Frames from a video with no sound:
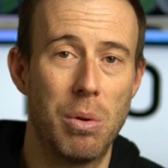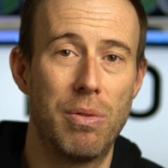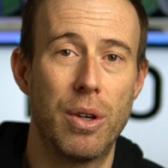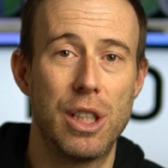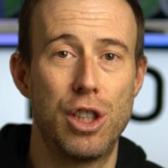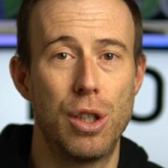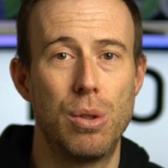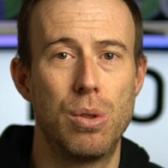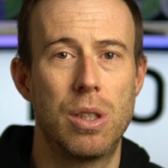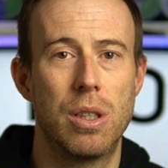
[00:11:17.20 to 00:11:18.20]
avoid
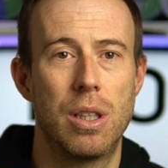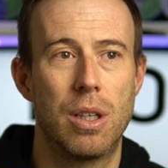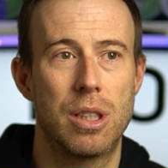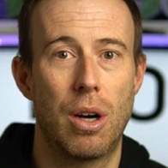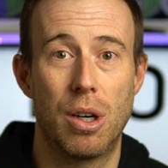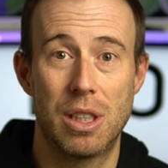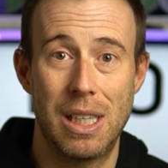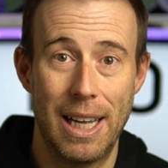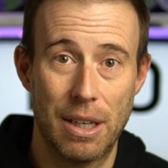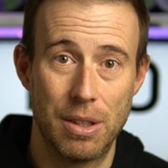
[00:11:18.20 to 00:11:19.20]
shoes that are
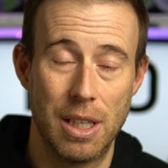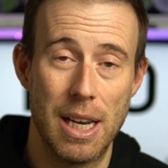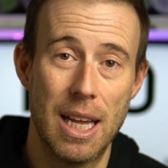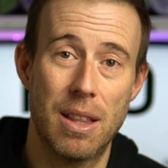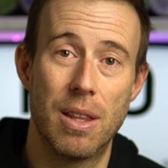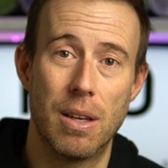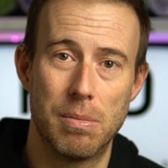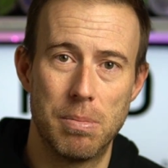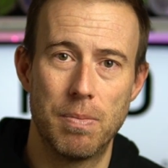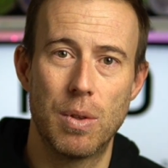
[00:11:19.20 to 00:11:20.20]
slick underneath.
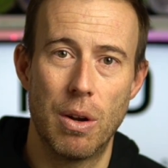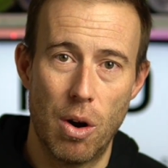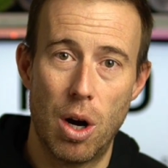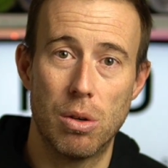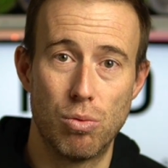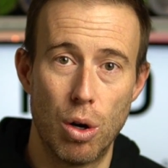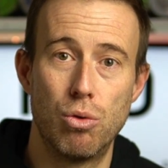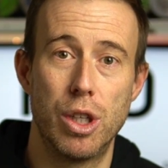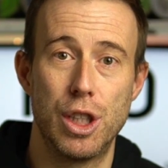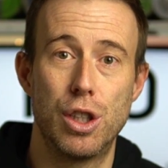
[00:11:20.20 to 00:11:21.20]
There are road
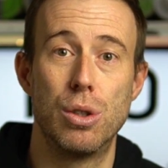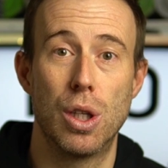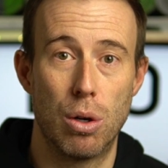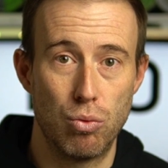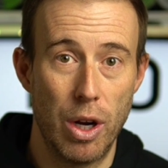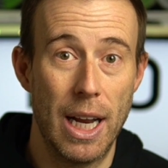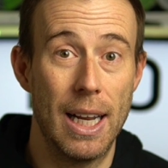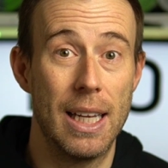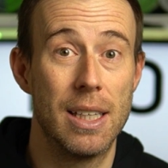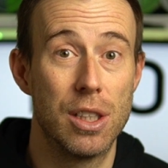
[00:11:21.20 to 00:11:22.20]
running shoes that are
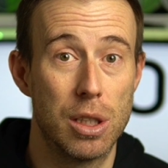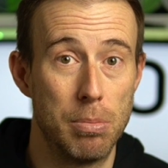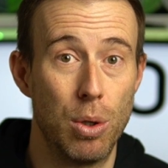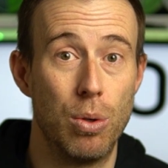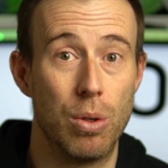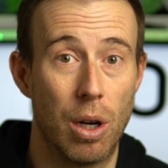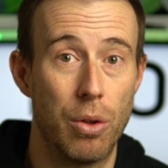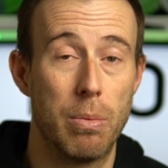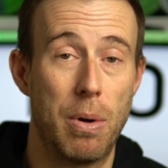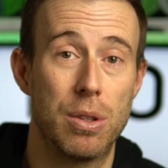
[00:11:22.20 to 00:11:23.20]
really smooth on
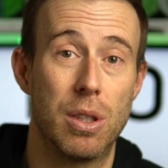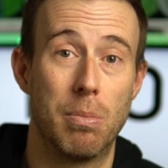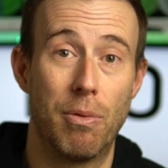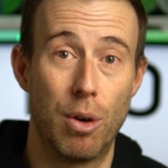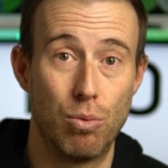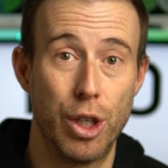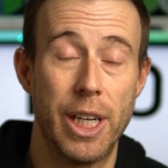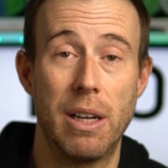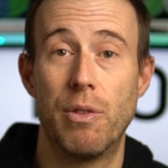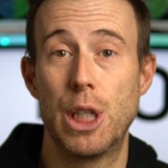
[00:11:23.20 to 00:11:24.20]
the bottom for running
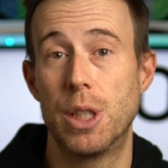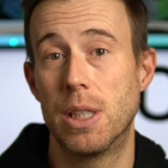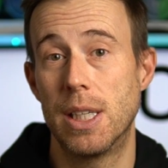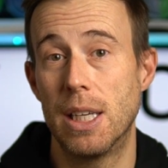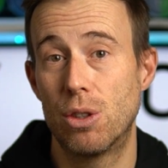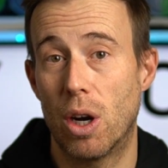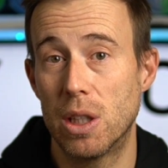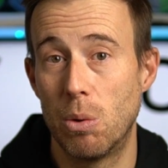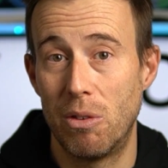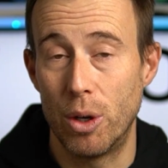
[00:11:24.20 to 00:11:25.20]
efficiency. Try
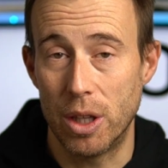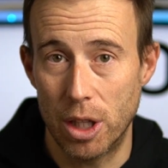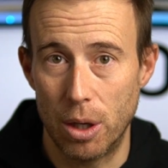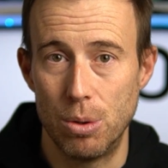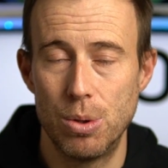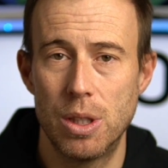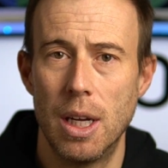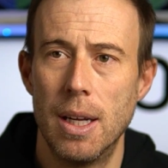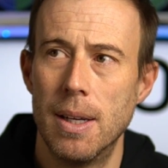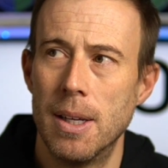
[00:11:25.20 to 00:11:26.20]
to avoid those.
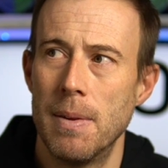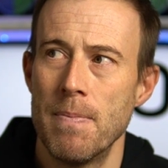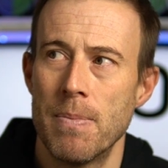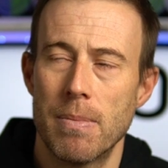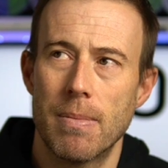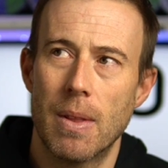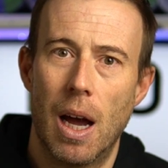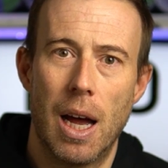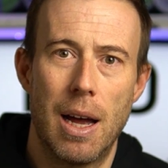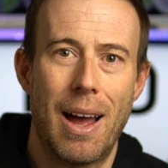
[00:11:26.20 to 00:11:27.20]

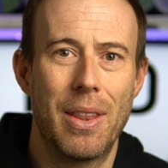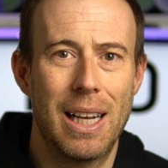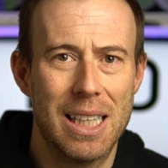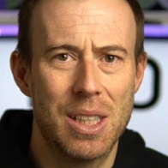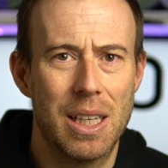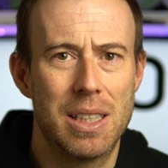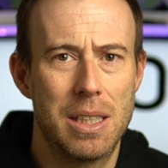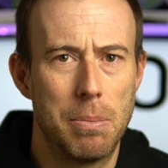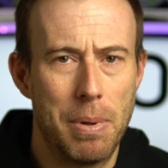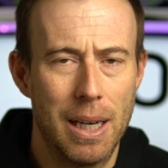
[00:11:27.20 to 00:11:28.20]
And the last thing is
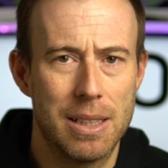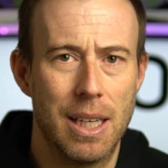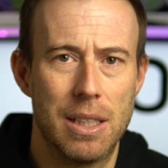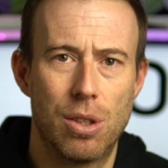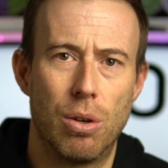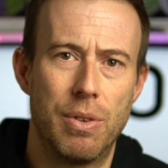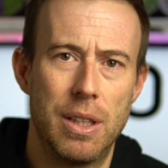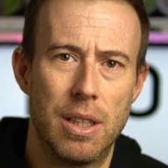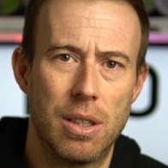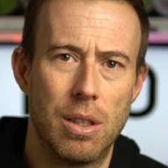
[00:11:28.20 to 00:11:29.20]
stability. Sort of in
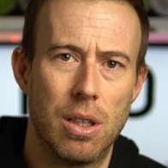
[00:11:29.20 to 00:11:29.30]
the